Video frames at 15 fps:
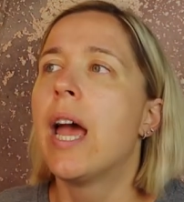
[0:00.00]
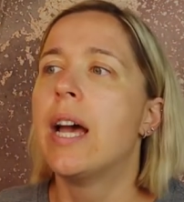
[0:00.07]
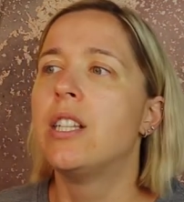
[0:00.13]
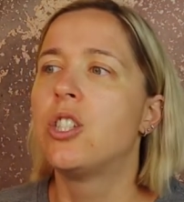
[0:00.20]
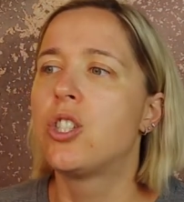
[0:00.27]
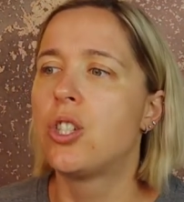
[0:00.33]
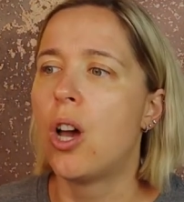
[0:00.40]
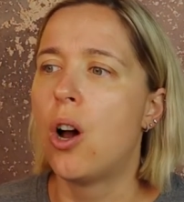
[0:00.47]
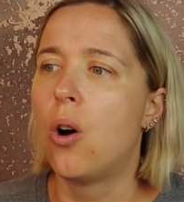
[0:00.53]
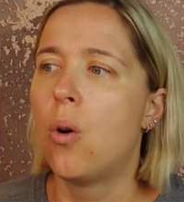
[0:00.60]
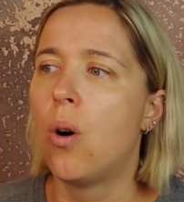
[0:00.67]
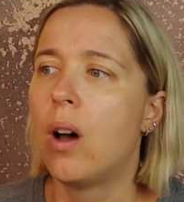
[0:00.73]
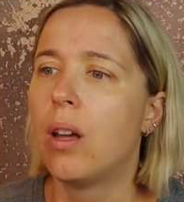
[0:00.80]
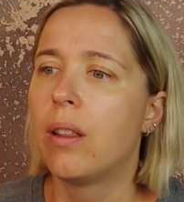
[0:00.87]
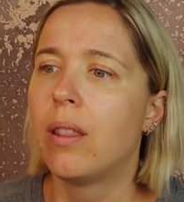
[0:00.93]
And
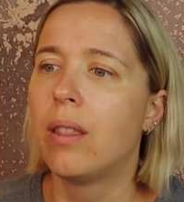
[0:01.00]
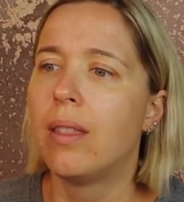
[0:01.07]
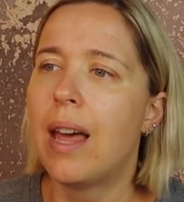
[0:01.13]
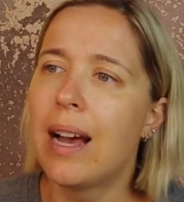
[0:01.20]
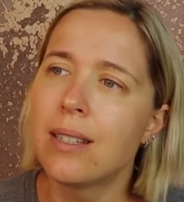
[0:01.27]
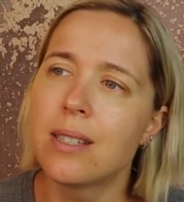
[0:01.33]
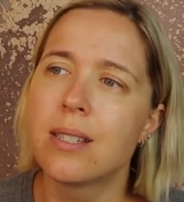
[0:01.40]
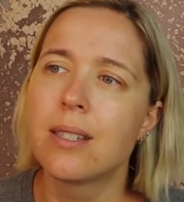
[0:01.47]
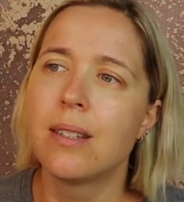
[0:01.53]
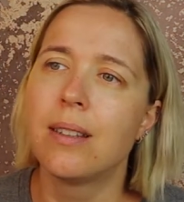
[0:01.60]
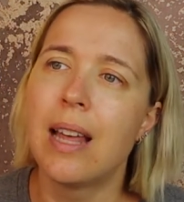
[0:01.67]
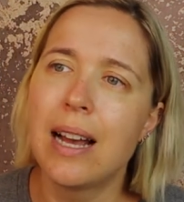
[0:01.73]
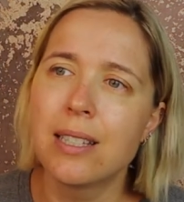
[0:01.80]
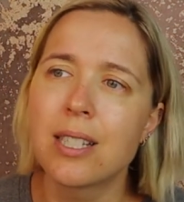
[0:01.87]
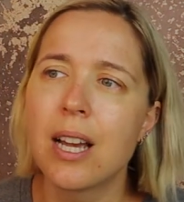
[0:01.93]
so that's
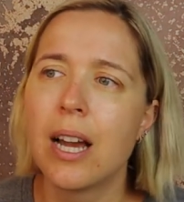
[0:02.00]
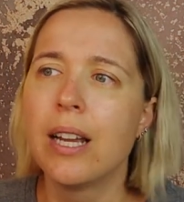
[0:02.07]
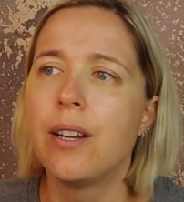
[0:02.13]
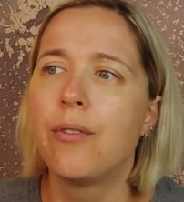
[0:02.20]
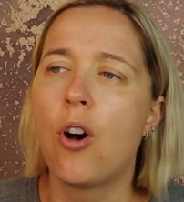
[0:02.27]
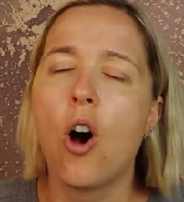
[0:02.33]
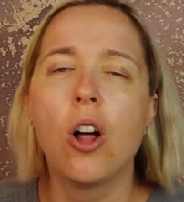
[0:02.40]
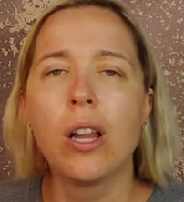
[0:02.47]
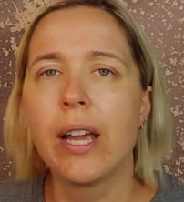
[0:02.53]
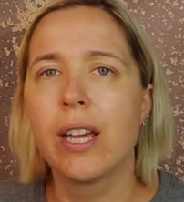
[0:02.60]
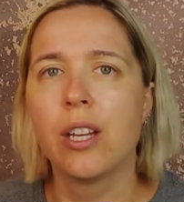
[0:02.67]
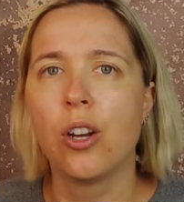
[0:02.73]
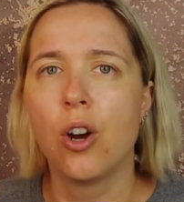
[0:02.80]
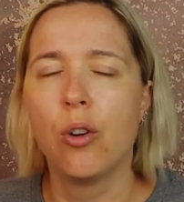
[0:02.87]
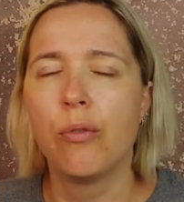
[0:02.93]
that's kind of all I
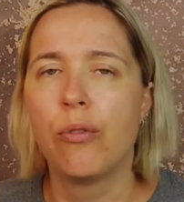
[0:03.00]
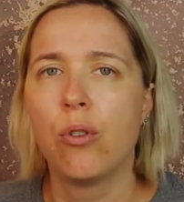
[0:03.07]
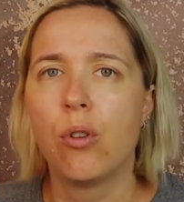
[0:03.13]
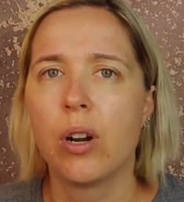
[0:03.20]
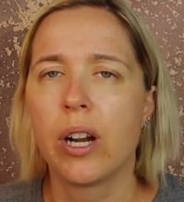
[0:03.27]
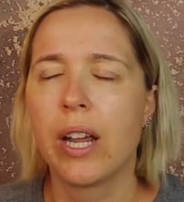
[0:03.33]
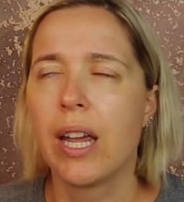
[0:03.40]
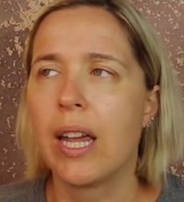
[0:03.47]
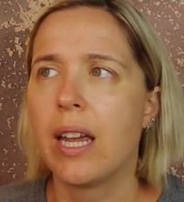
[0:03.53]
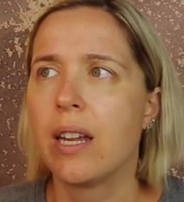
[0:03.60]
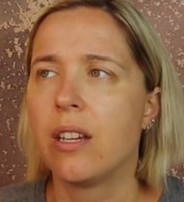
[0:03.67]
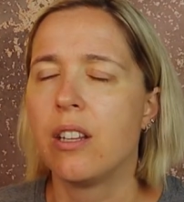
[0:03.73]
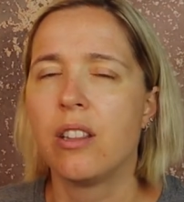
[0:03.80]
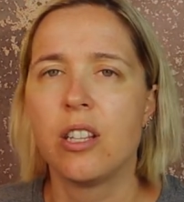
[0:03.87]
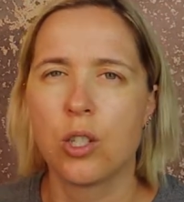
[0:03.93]
can hope for
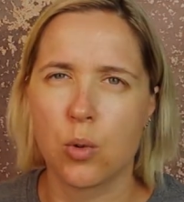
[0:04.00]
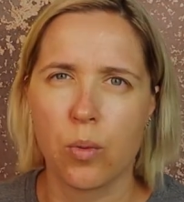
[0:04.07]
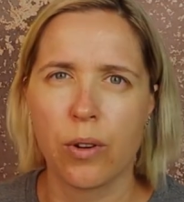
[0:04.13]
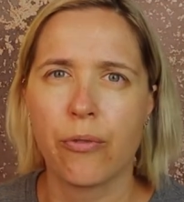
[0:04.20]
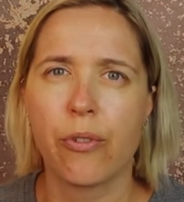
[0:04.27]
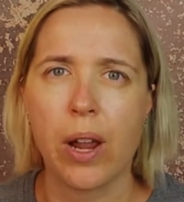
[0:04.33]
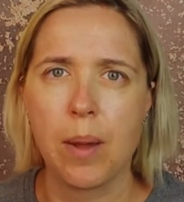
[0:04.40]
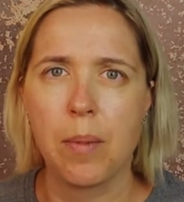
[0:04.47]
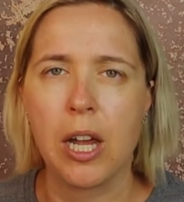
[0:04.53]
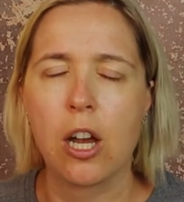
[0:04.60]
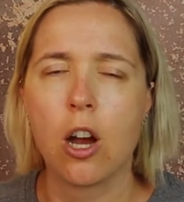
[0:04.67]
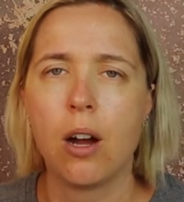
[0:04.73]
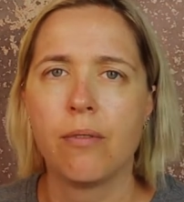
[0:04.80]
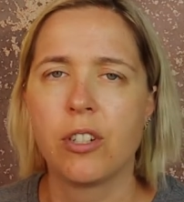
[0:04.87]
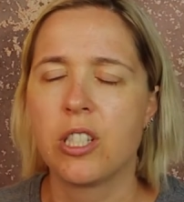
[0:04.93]
in this reframing
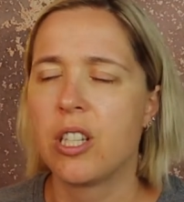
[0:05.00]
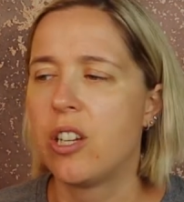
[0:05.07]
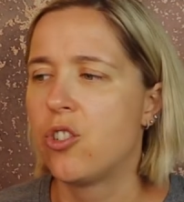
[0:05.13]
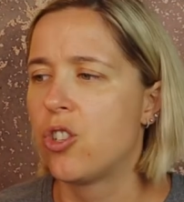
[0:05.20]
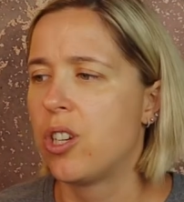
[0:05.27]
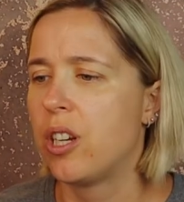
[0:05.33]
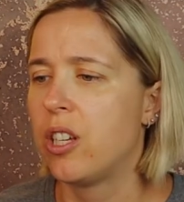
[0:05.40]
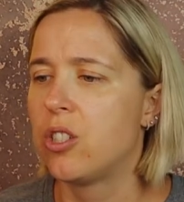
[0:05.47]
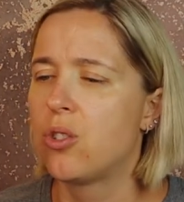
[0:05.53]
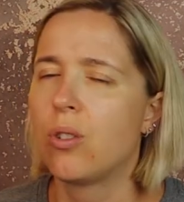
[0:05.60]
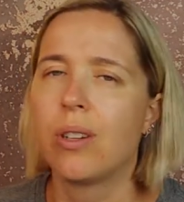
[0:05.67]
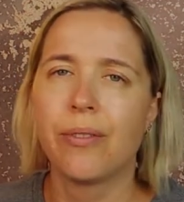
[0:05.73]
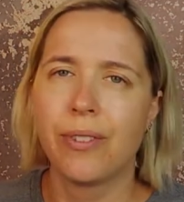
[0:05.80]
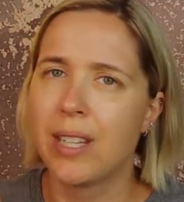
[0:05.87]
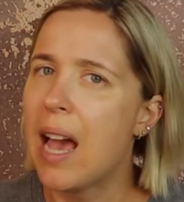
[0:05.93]
conversation is
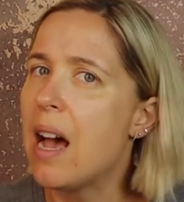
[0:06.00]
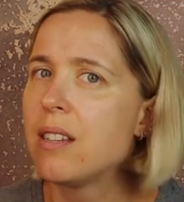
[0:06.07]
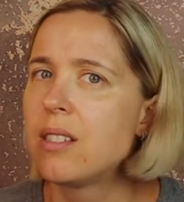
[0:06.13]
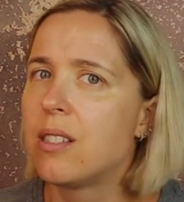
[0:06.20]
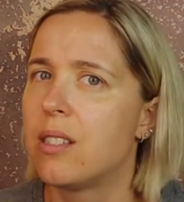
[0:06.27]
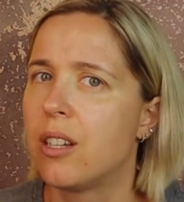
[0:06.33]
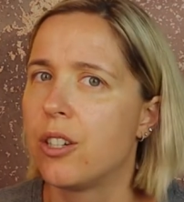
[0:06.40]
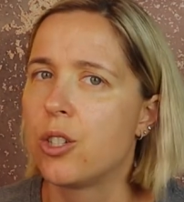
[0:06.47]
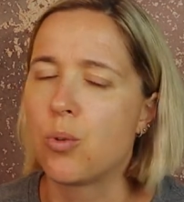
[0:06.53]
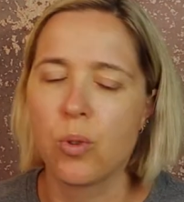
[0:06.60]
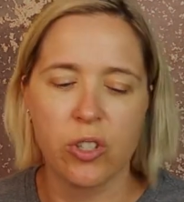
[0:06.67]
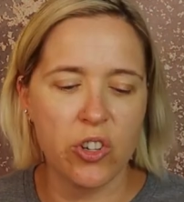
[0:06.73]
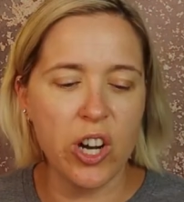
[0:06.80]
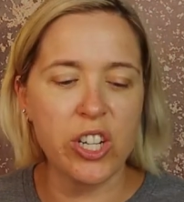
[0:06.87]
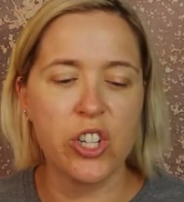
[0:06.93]
sort of, yes, there's
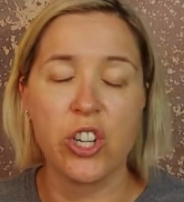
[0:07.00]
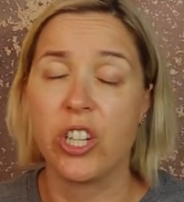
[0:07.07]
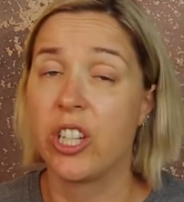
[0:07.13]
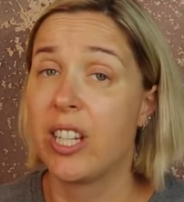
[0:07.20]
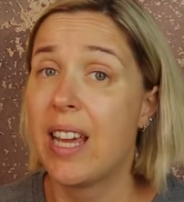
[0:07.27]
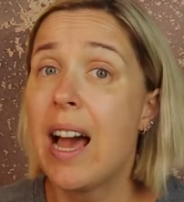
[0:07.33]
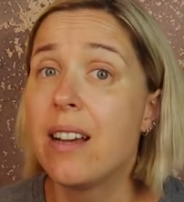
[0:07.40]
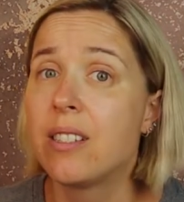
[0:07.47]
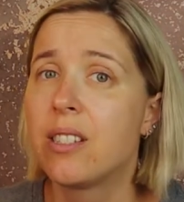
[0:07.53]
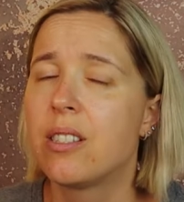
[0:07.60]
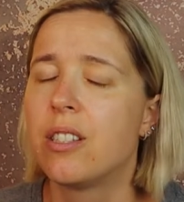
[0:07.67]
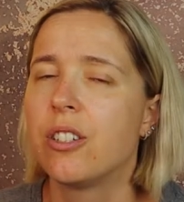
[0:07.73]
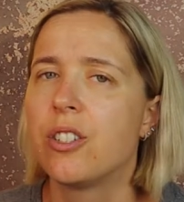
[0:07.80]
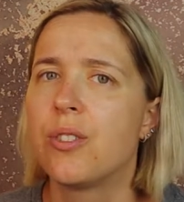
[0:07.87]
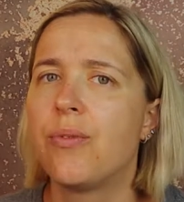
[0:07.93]
rejection. Yes,
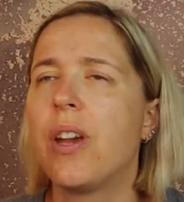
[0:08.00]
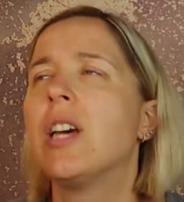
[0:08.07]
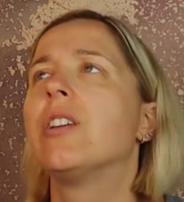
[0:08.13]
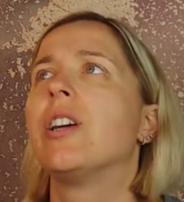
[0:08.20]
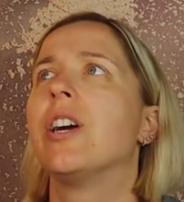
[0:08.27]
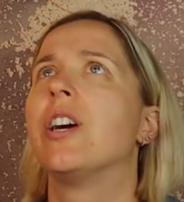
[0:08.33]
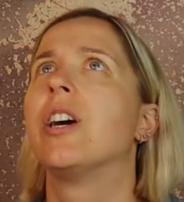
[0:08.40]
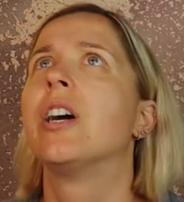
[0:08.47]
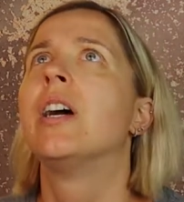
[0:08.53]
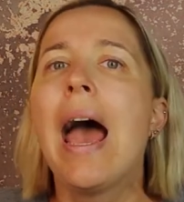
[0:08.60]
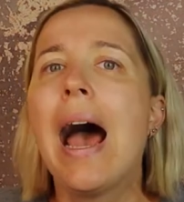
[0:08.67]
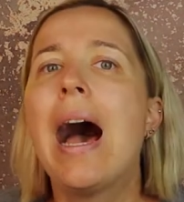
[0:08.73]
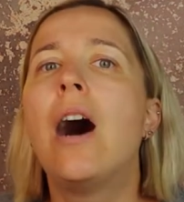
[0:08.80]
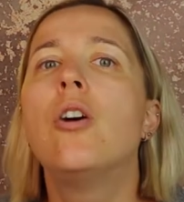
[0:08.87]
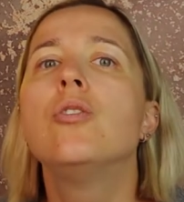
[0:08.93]
there's failure.
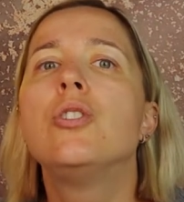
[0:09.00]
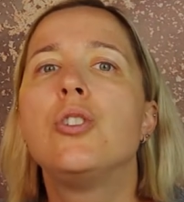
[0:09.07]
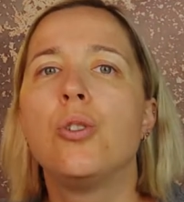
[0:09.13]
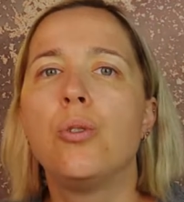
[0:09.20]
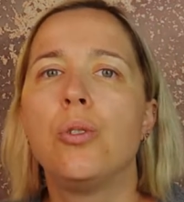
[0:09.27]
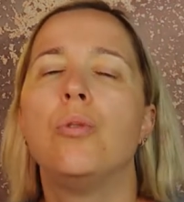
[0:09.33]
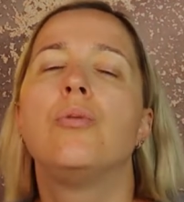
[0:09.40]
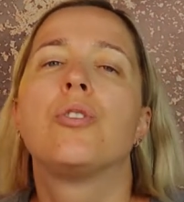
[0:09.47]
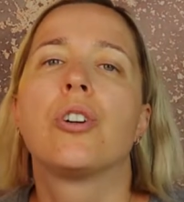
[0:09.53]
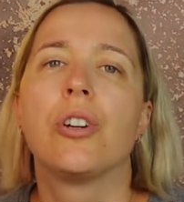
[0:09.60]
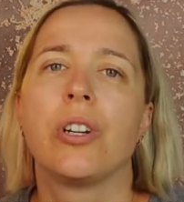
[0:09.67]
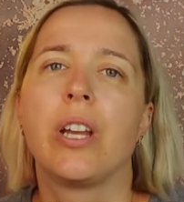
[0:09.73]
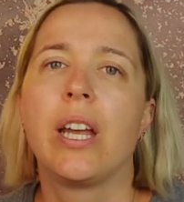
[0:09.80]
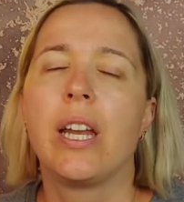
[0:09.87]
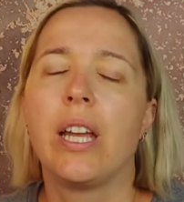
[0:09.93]
How do you
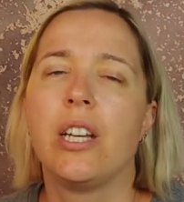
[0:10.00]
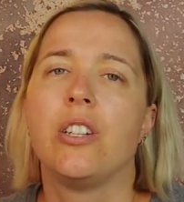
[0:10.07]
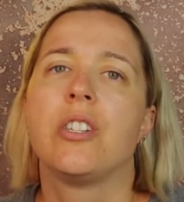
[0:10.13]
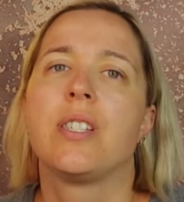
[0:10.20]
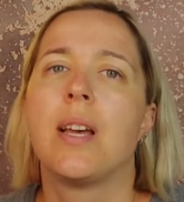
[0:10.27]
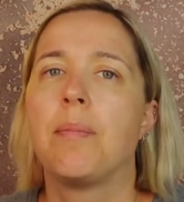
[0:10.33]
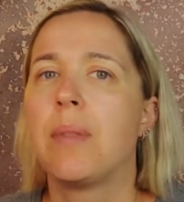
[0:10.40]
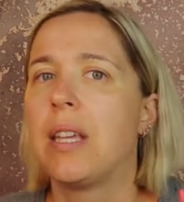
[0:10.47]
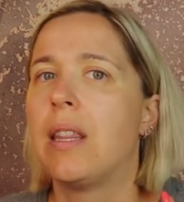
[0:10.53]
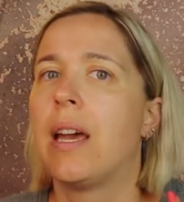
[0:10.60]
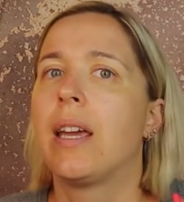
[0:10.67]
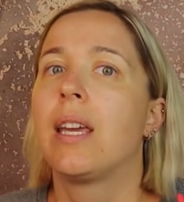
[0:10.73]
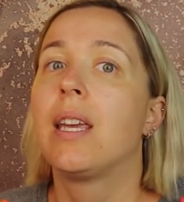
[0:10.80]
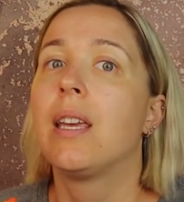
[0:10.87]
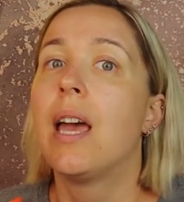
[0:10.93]
turn it into something
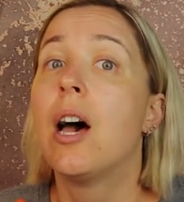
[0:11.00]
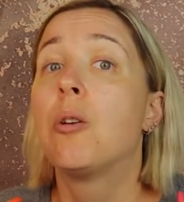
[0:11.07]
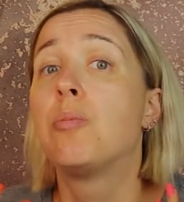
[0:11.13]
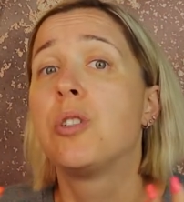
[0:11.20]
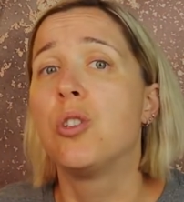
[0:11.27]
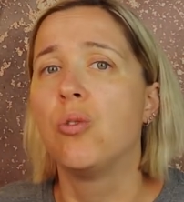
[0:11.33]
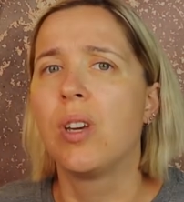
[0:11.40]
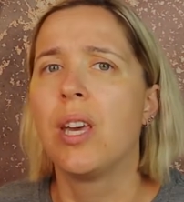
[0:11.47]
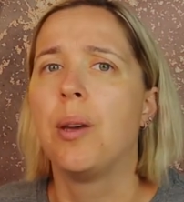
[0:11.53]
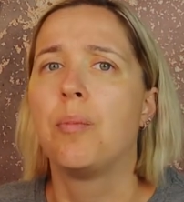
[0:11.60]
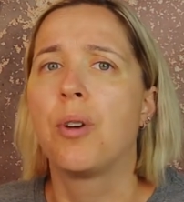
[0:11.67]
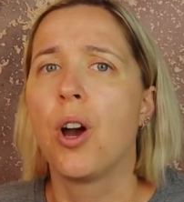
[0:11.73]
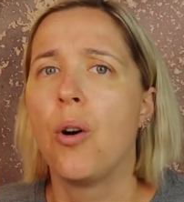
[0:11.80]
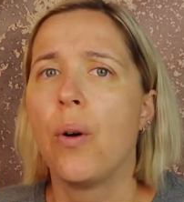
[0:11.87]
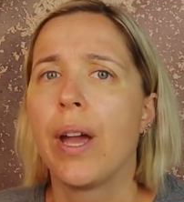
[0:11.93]
that helps you
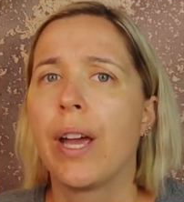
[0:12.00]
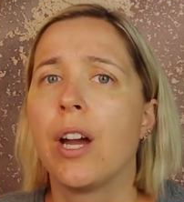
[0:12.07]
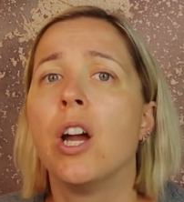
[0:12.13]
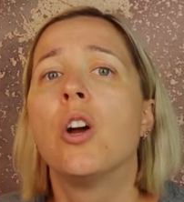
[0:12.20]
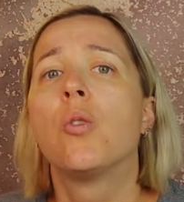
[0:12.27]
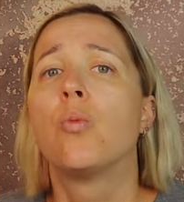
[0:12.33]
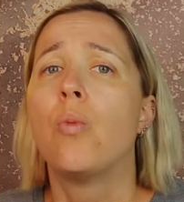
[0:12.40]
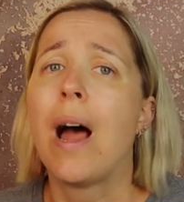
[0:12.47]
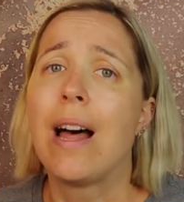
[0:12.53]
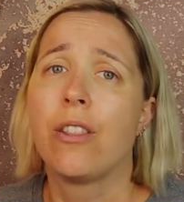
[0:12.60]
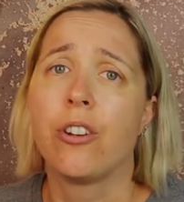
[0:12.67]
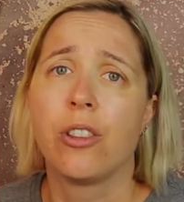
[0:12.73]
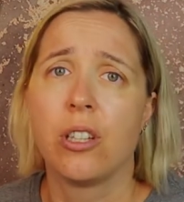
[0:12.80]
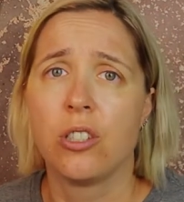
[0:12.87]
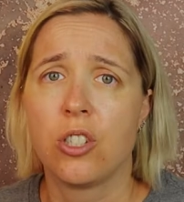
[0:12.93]
keep going
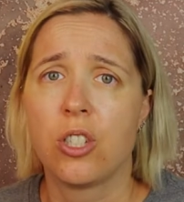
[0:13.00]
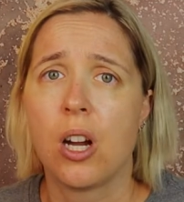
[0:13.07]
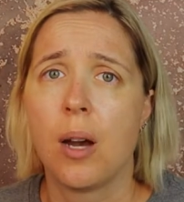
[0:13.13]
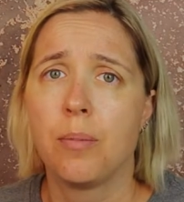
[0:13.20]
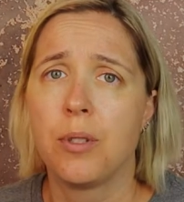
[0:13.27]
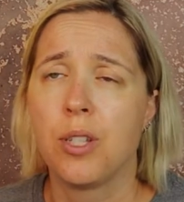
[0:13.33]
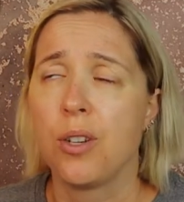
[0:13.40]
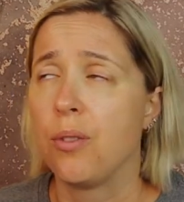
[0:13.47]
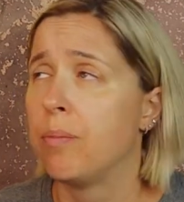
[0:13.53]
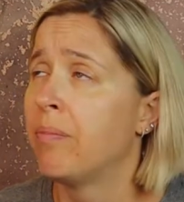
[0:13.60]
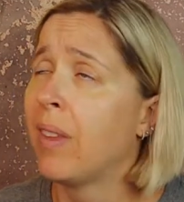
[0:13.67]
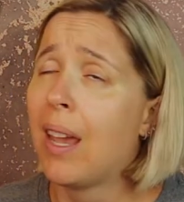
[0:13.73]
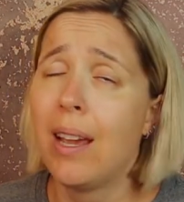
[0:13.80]
rather stops you?